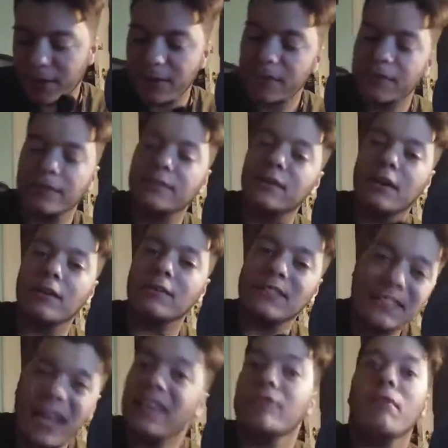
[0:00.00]
So
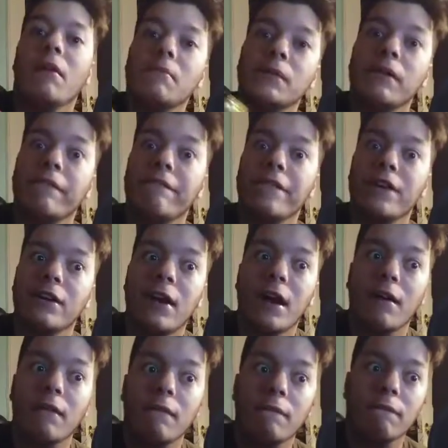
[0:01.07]
that's what I'm going to figure out.
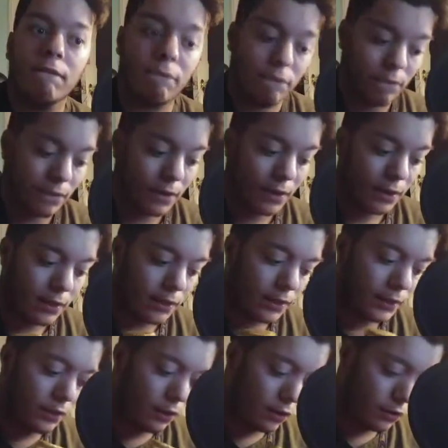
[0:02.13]
These
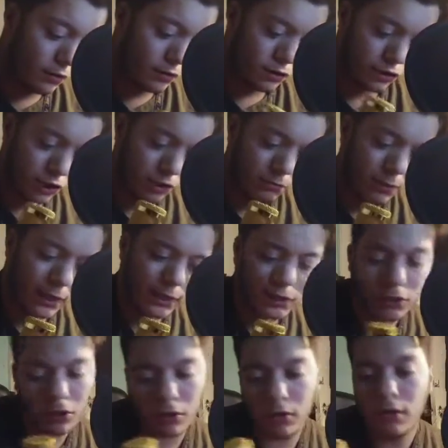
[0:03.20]
are shirt mics,
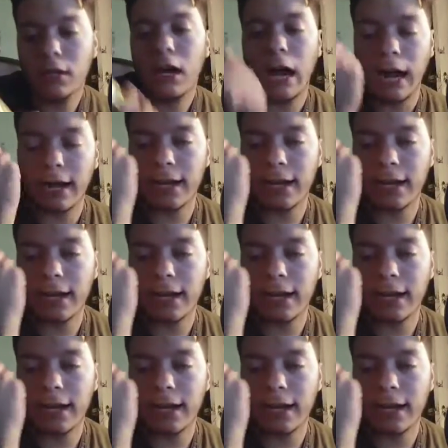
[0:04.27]
so I got a